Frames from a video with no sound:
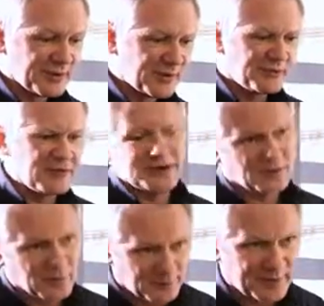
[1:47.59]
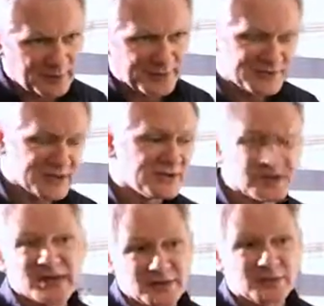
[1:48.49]
but they really don't want people to
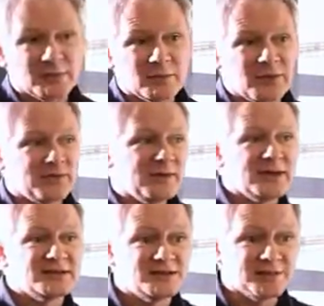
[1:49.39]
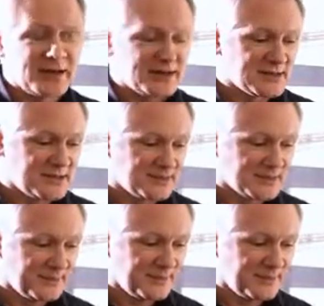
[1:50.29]
associate them with negative practices.